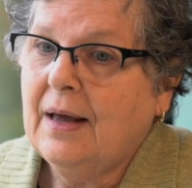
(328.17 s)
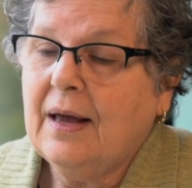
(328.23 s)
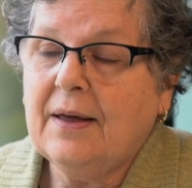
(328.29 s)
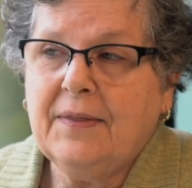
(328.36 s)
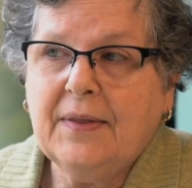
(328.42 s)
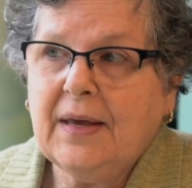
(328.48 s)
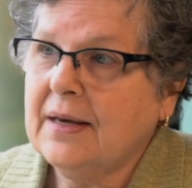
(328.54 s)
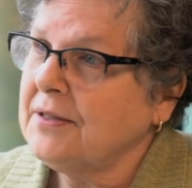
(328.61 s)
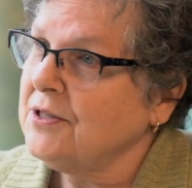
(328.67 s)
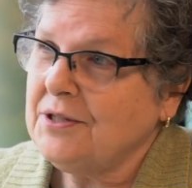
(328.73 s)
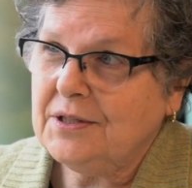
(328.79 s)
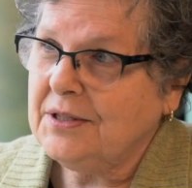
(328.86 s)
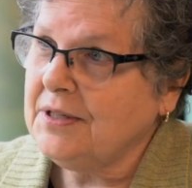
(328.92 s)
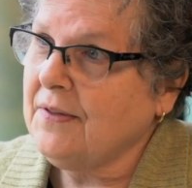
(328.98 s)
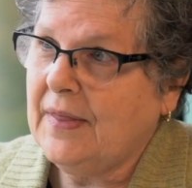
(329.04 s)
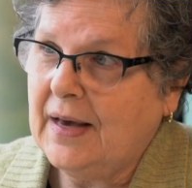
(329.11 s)
And the
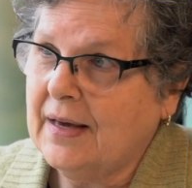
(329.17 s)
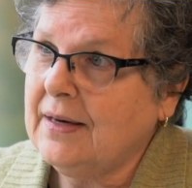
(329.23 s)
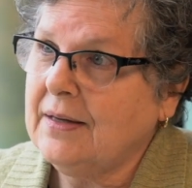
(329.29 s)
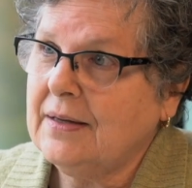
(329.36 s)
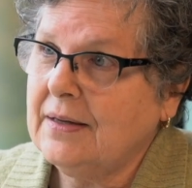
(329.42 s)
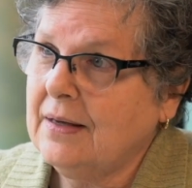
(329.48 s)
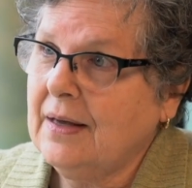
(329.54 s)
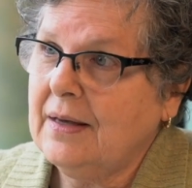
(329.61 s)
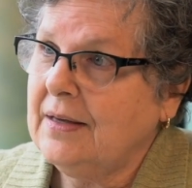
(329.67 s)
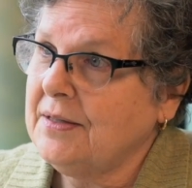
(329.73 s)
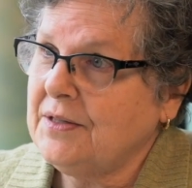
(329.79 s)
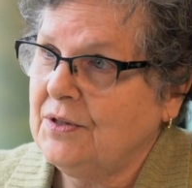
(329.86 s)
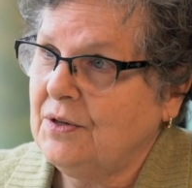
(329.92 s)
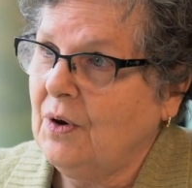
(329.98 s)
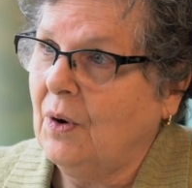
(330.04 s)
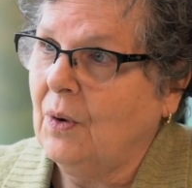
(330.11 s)
answer to that
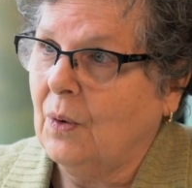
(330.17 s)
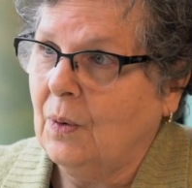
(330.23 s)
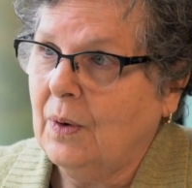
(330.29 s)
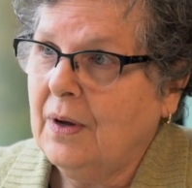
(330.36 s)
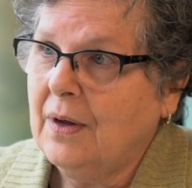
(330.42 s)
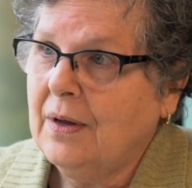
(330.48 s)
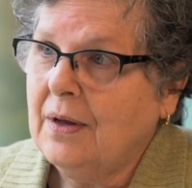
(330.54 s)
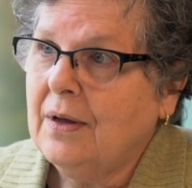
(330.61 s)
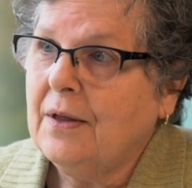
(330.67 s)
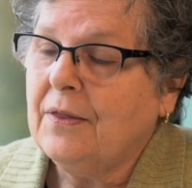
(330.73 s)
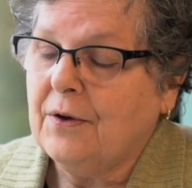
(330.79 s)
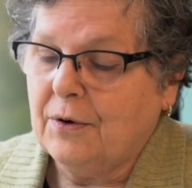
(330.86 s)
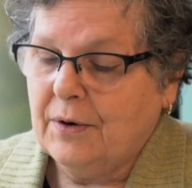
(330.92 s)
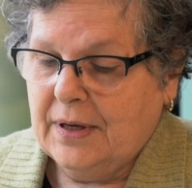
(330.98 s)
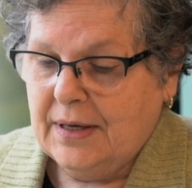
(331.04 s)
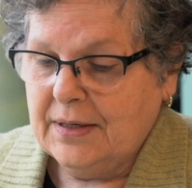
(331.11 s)
is no.
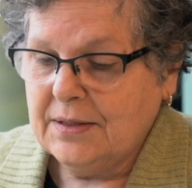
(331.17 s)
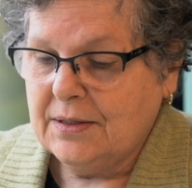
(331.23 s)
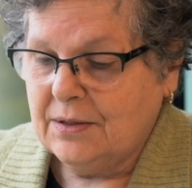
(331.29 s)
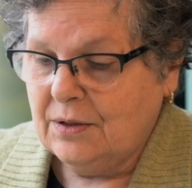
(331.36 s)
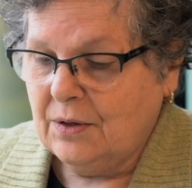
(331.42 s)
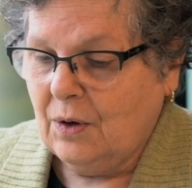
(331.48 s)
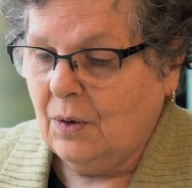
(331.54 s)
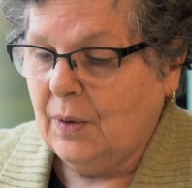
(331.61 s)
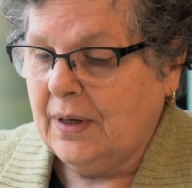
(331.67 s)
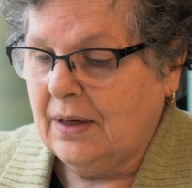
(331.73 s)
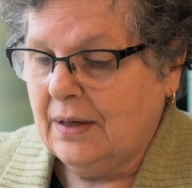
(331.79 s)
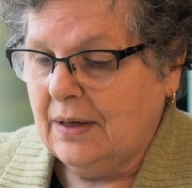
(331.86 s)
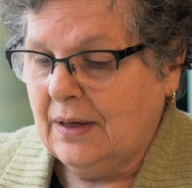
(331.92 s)
There is no